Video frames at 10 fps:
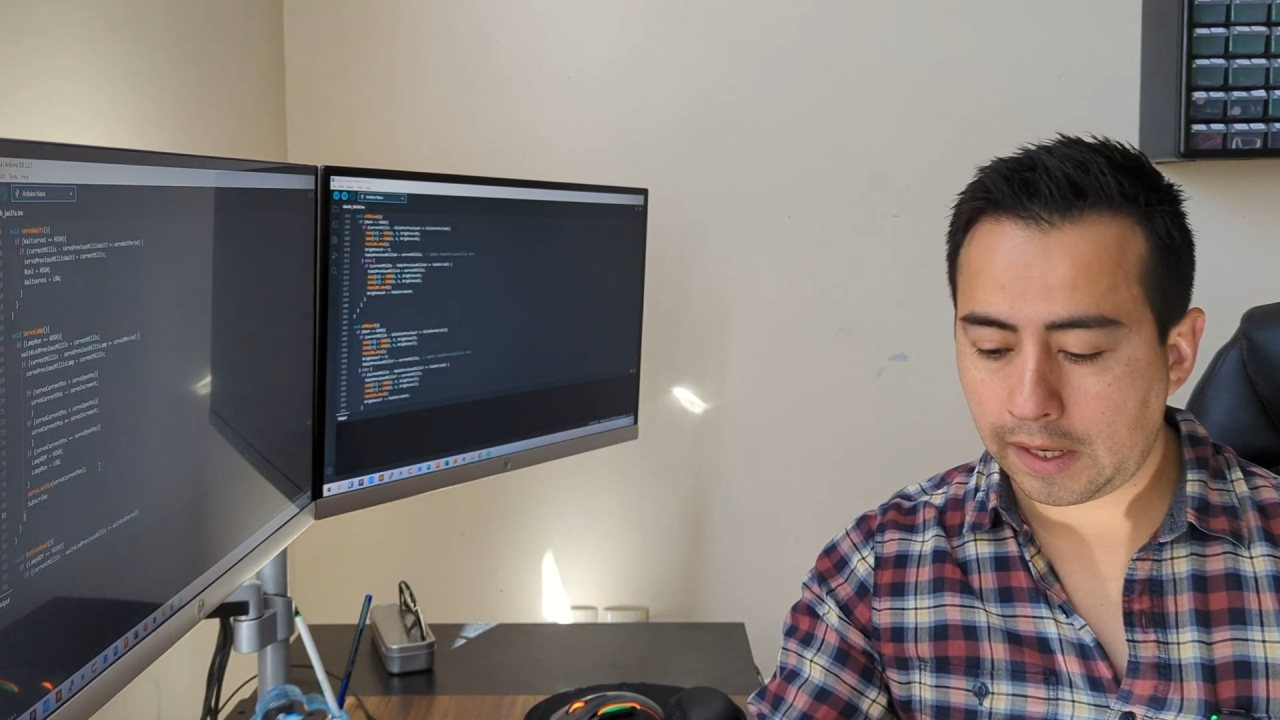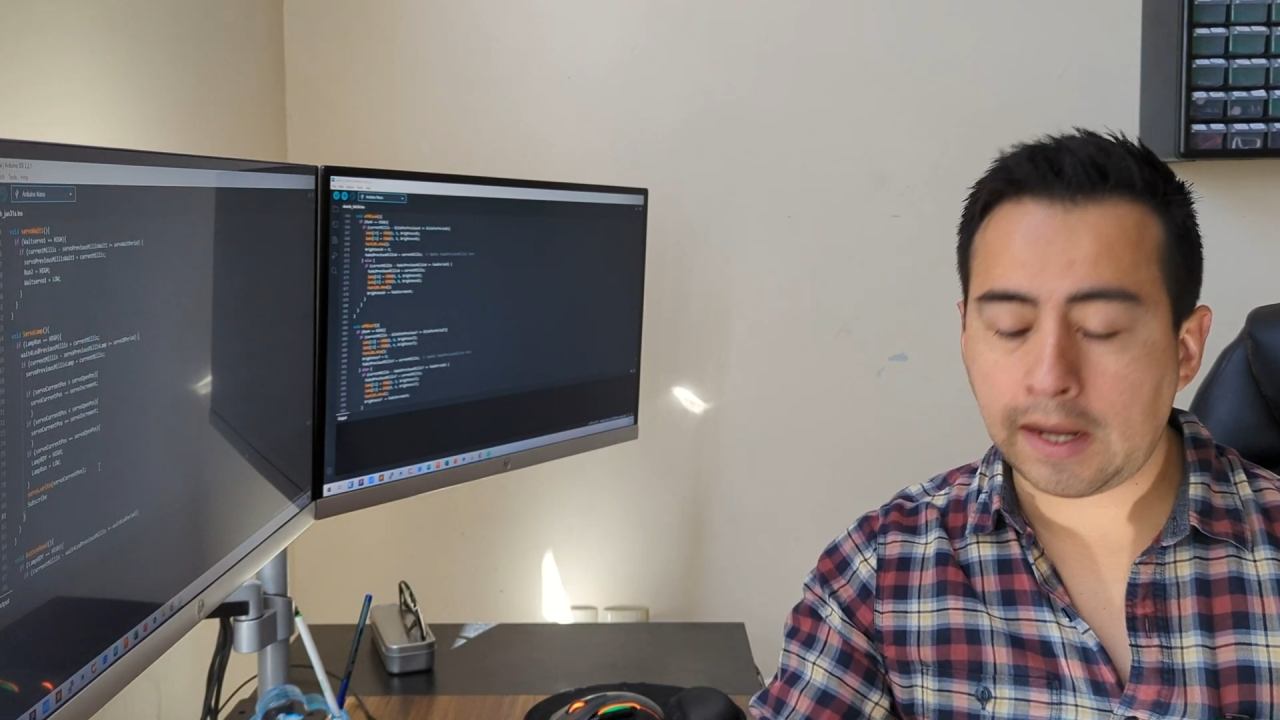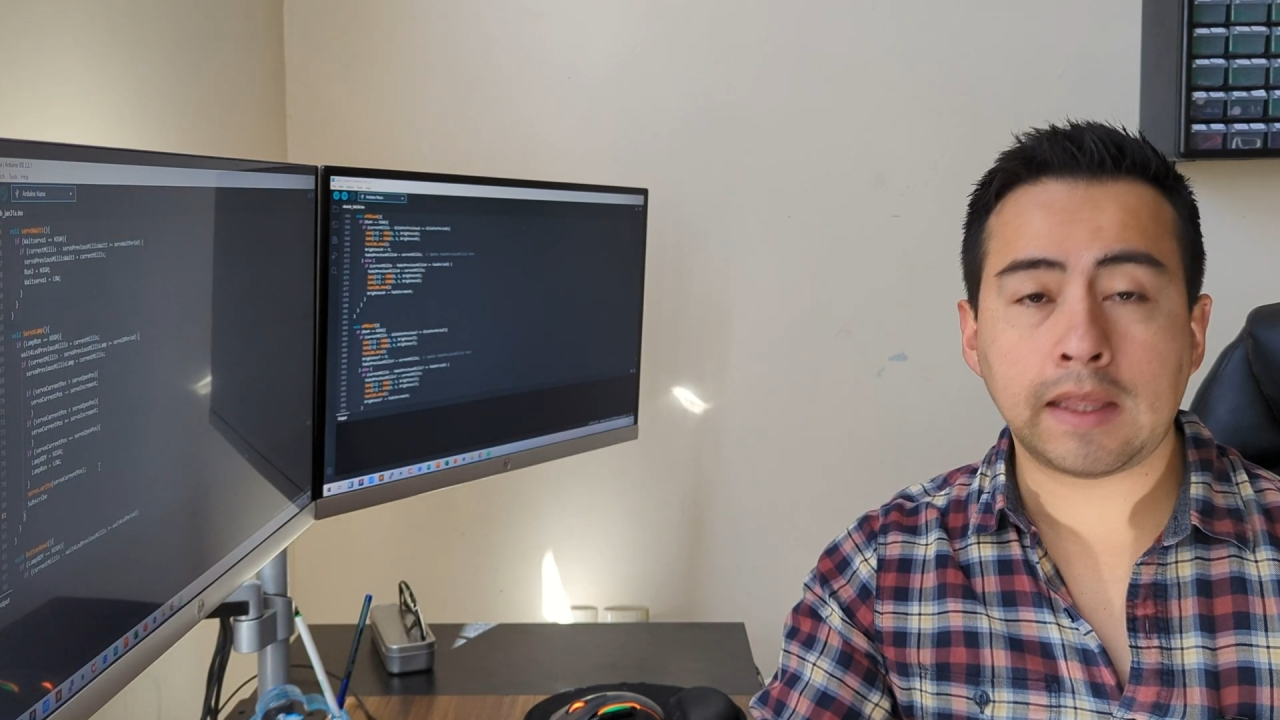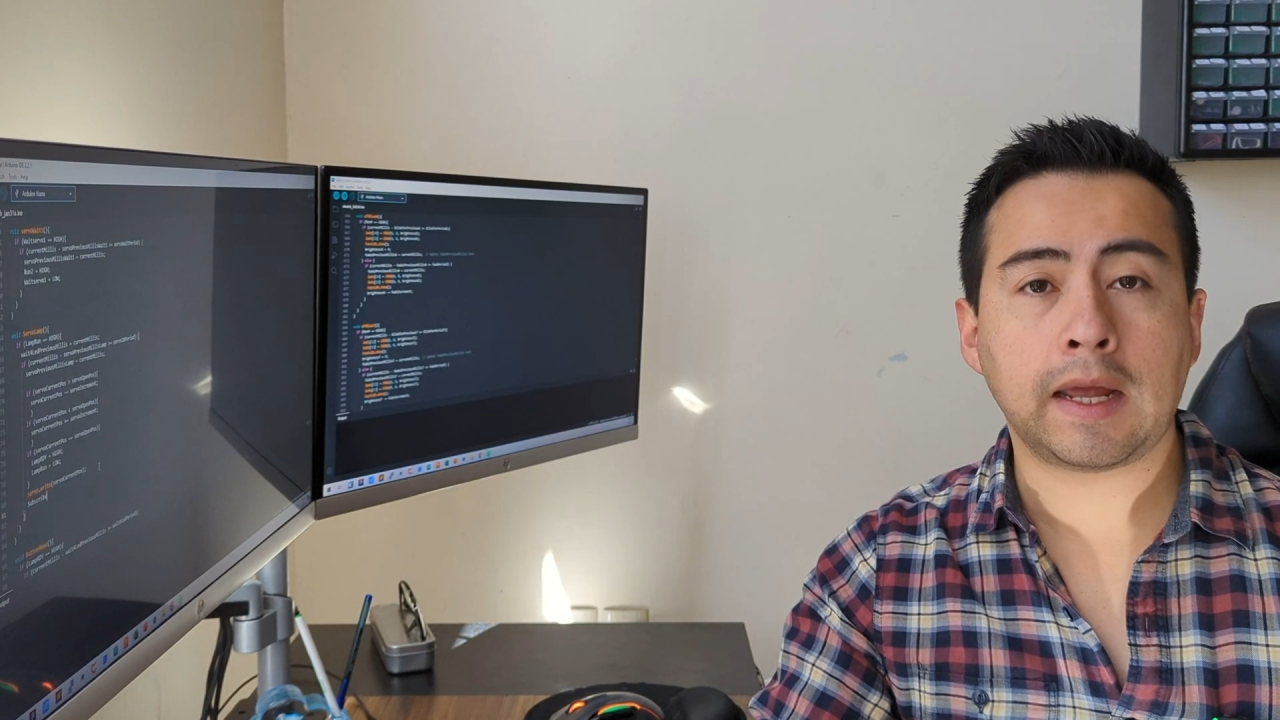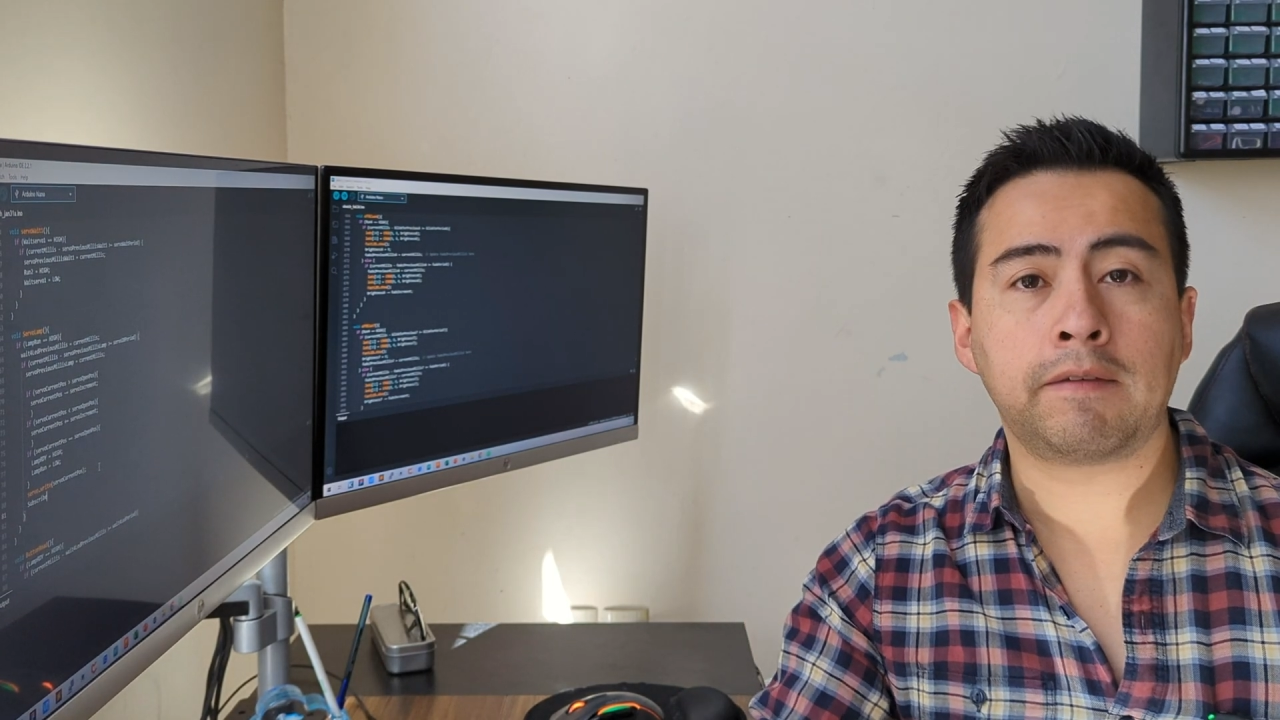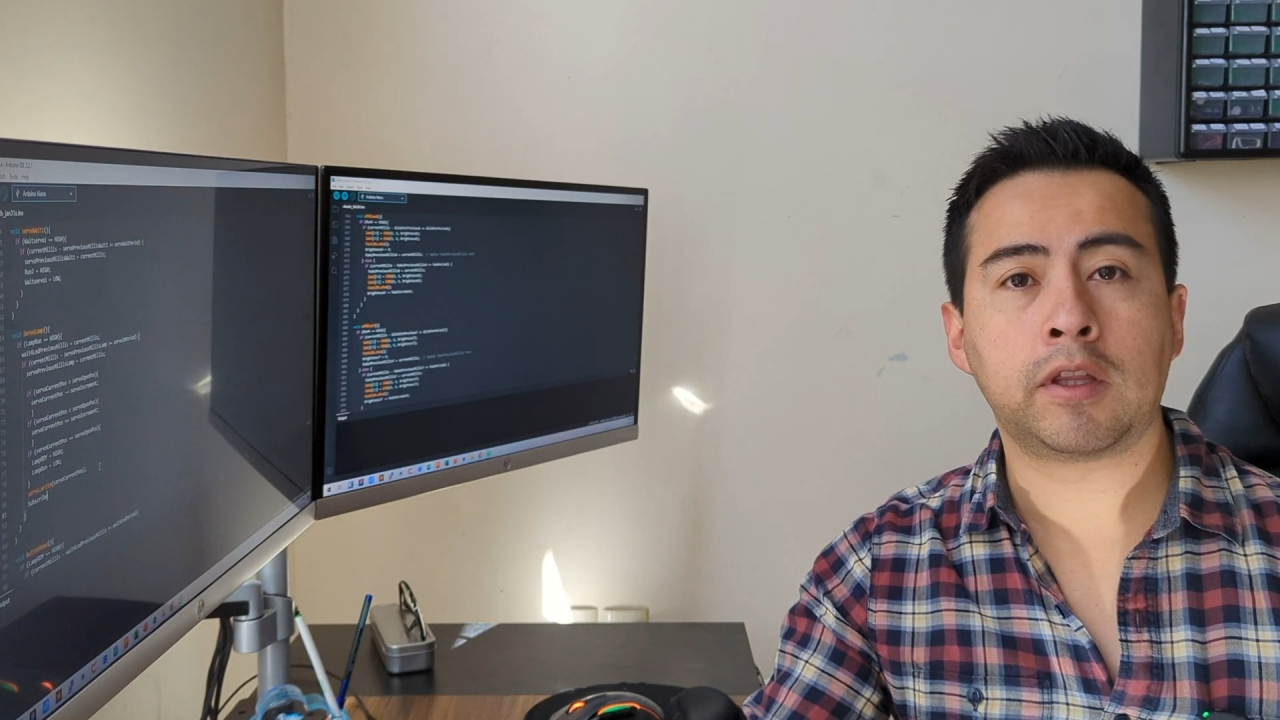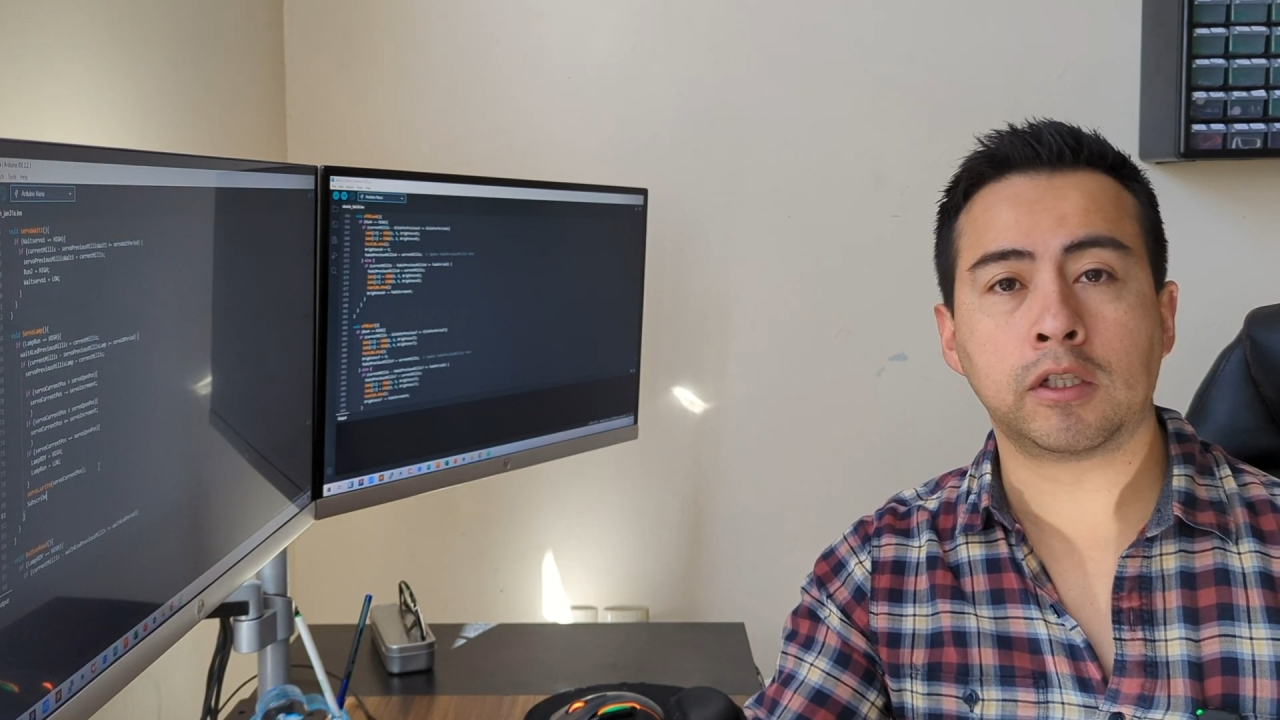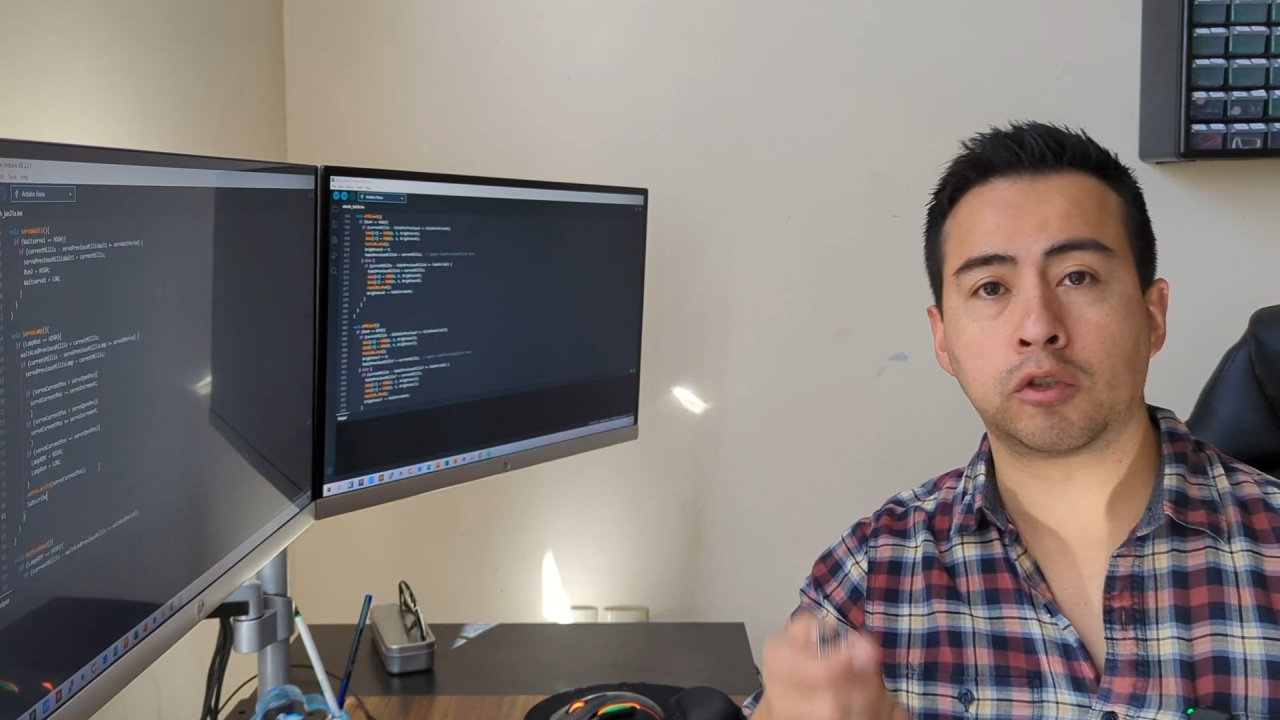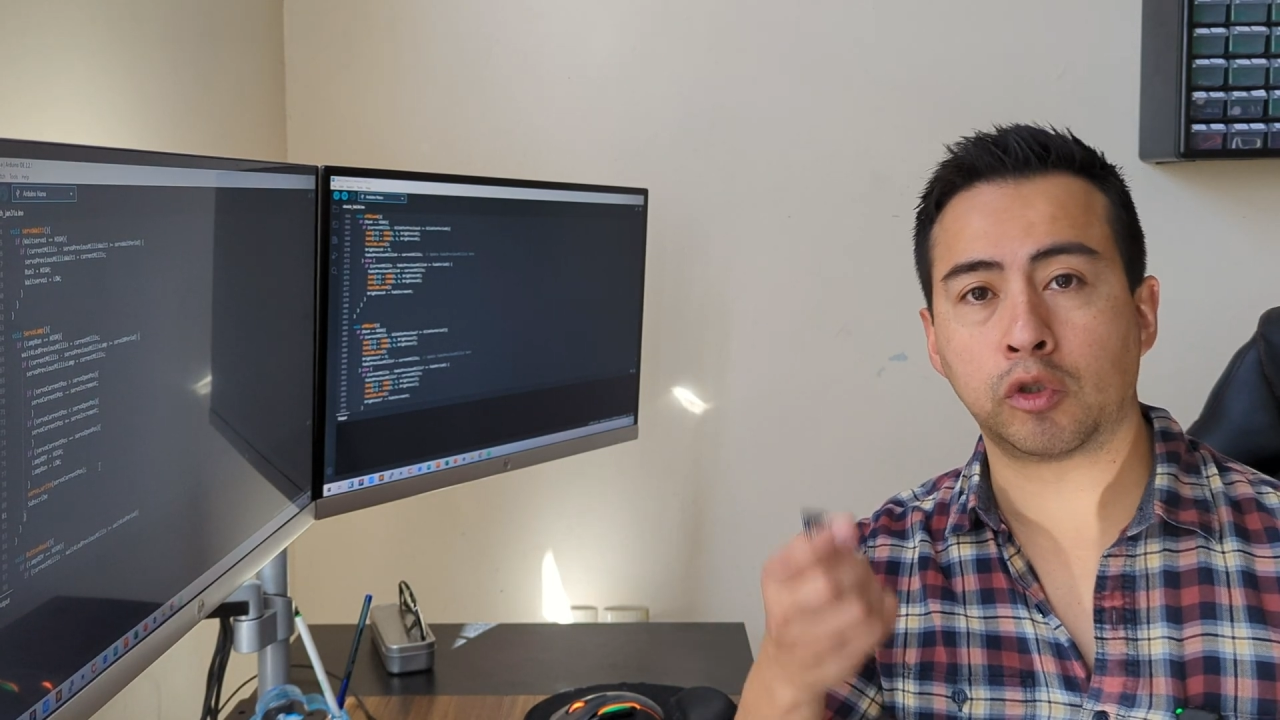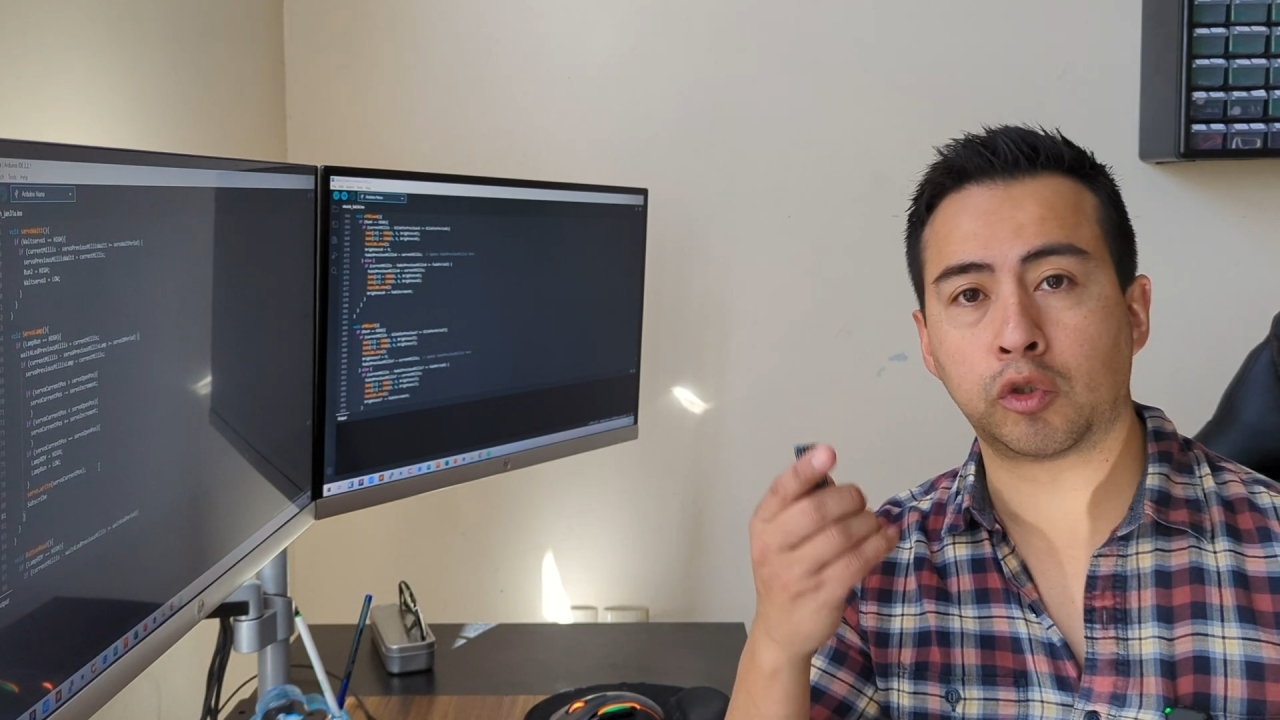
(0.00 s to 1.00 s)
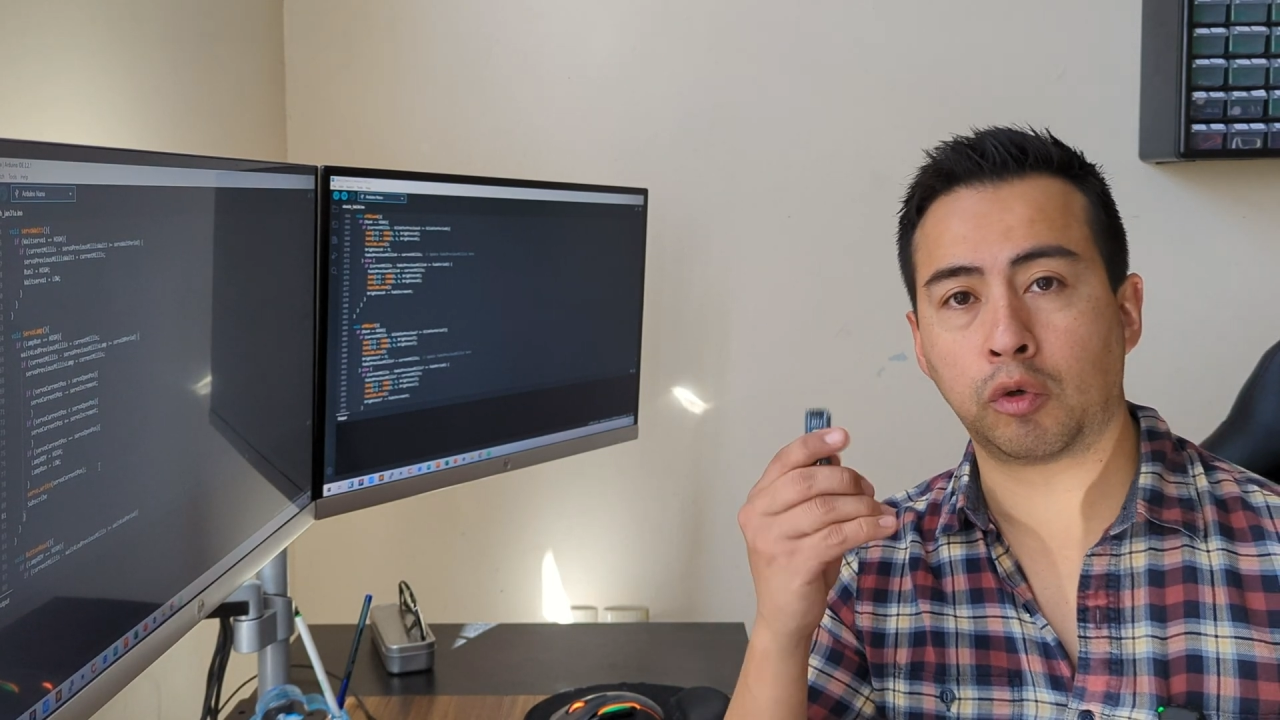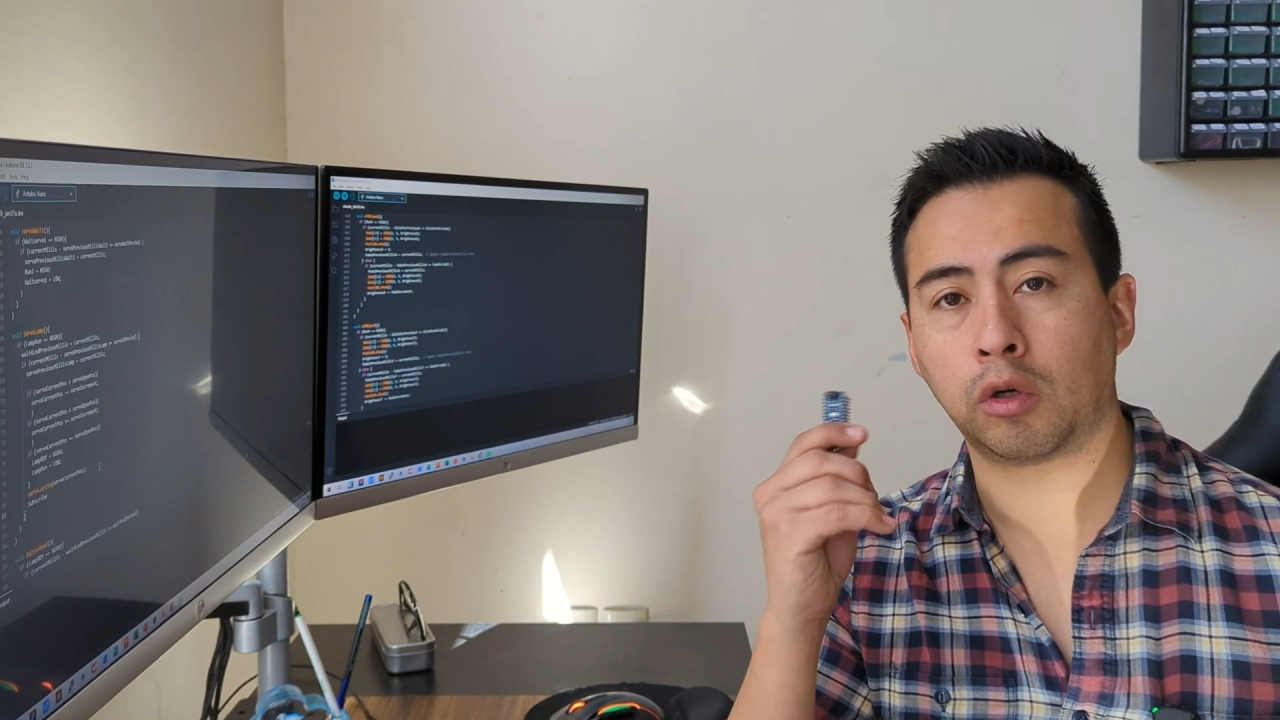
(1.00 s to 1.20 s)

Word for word: and everything is going to